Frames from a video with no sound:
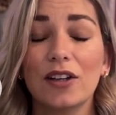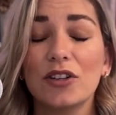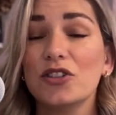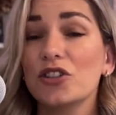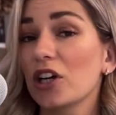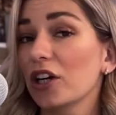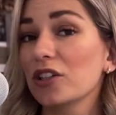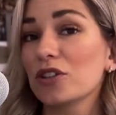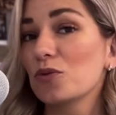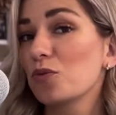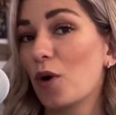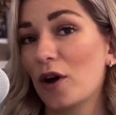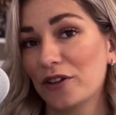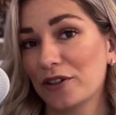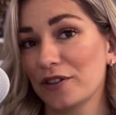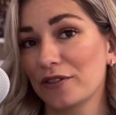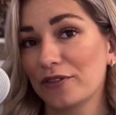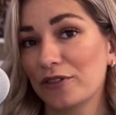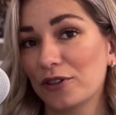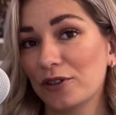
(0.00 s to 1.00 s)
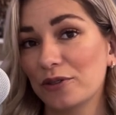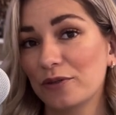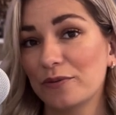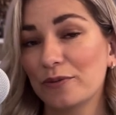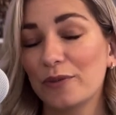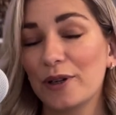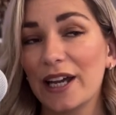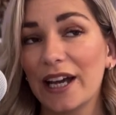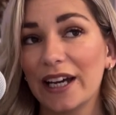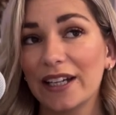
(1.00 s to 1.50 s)
just wonderful.
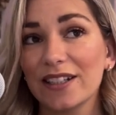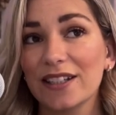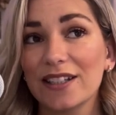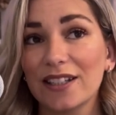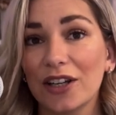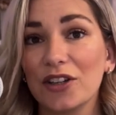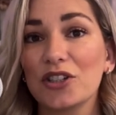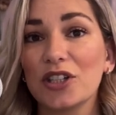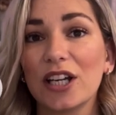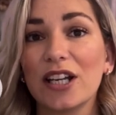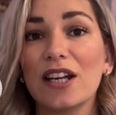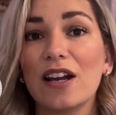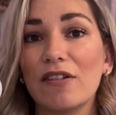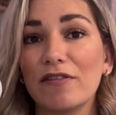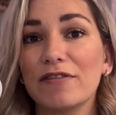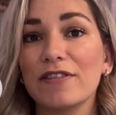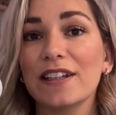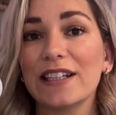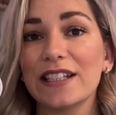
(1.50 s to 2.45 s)
We had such a lovely